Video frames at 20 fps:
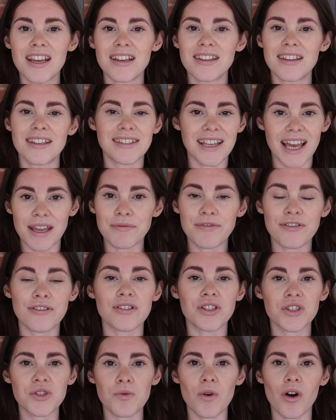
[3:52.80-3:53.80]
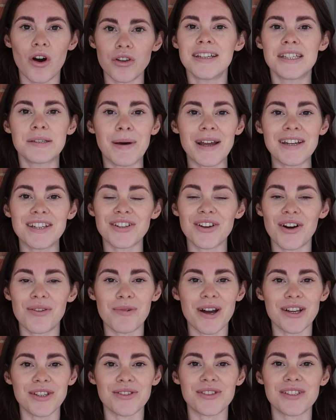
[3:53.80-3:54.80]
The same for a squat. Depending on
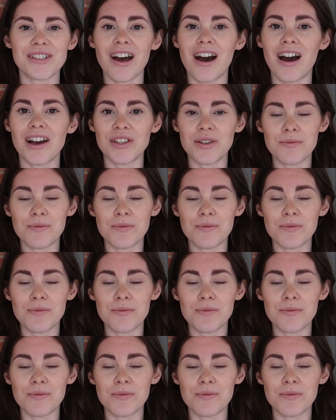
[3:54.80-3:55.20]
where you start,